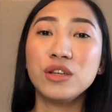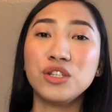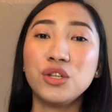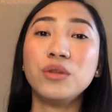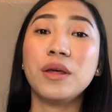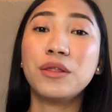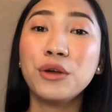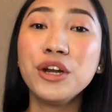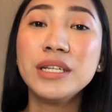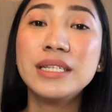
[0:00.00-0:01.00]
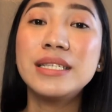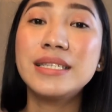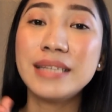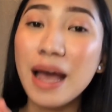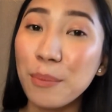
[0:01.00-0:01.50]
So the third
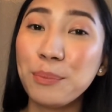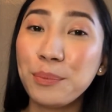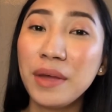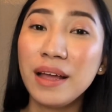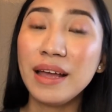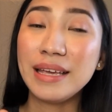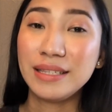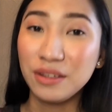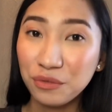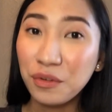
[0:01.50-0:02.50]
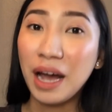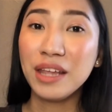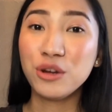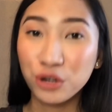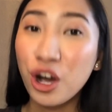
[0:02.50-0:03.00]
step is define
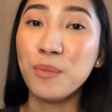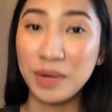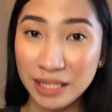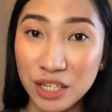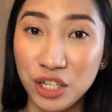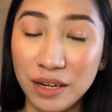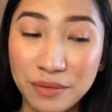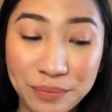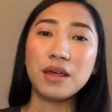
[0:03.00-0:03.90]
your competition.